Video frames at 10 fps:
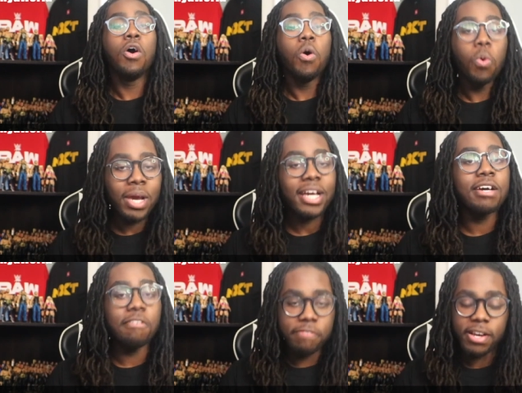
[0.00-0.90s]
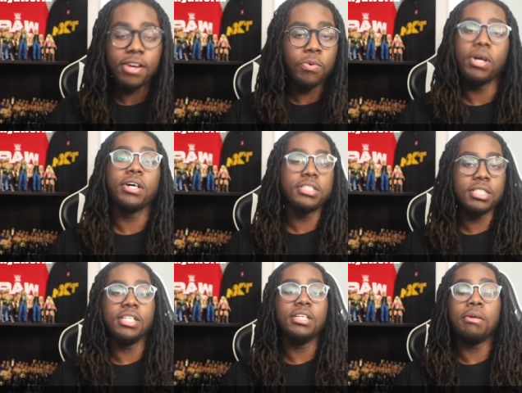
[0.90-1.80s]
we could very well
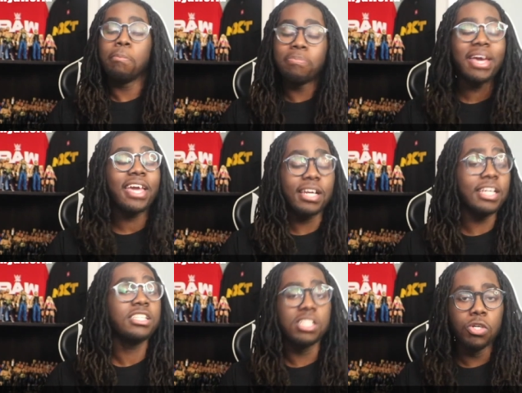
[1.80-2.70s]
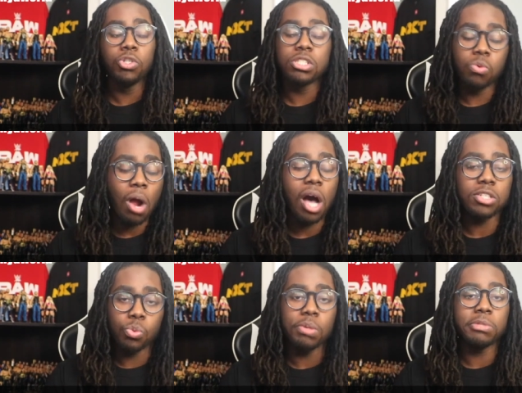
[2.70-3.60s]
see Becky Lynch lose the
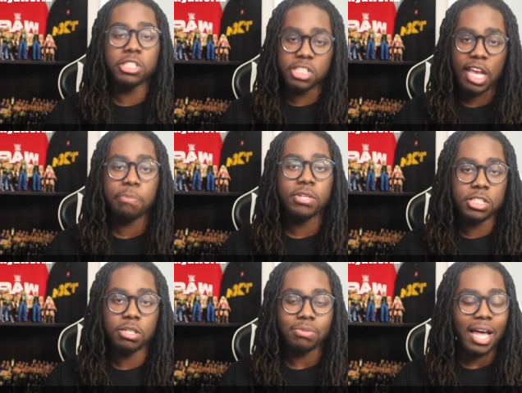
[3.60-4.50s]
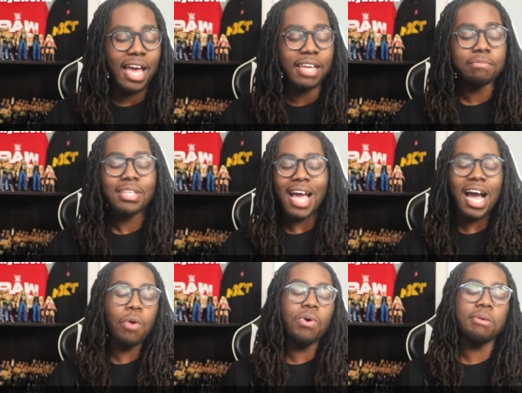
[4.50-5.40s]
Raw's Women's Championship. Like,
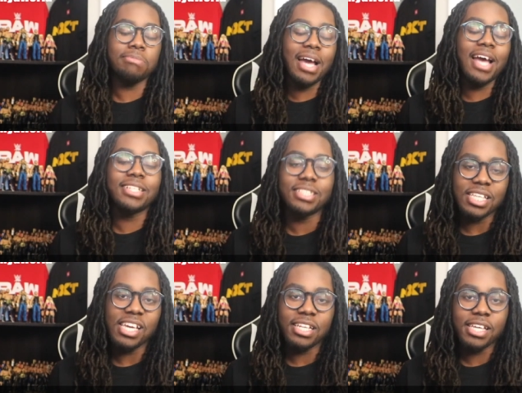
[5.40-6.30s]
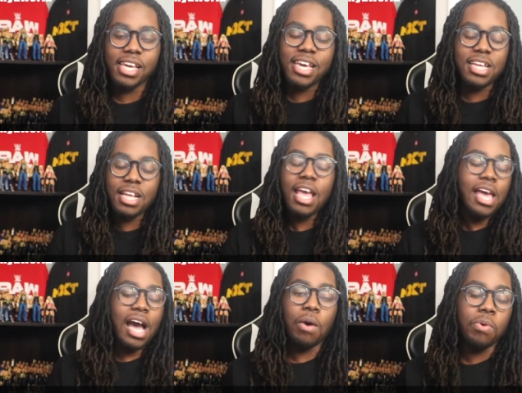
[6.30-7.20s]
I wouldn't mind seeing it, and
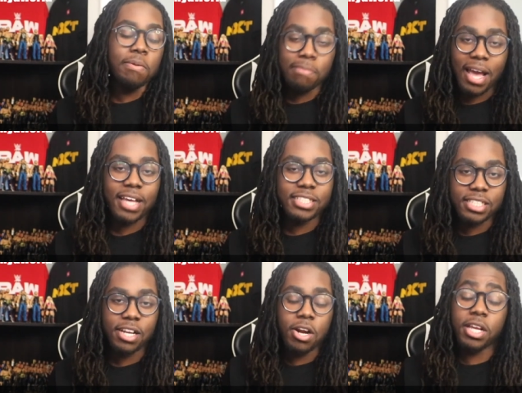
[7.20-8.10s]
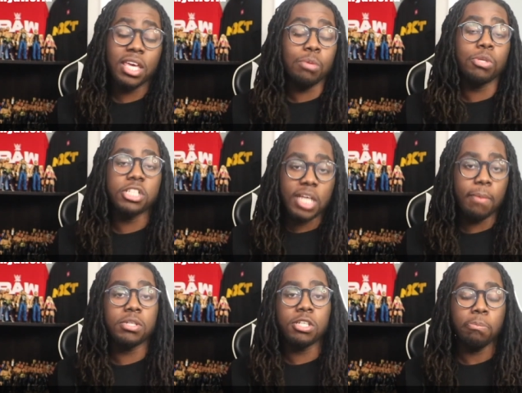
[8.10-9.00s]
I wouldn't mind seeing her keep the
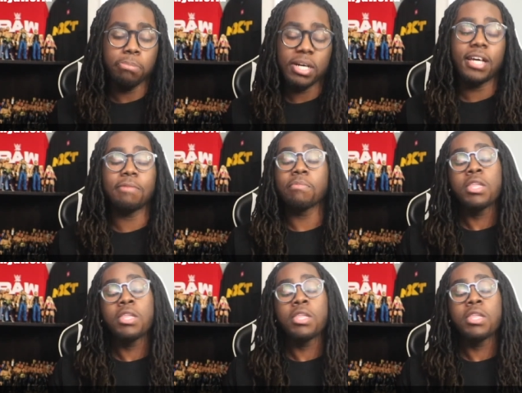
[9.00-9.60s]
championship. But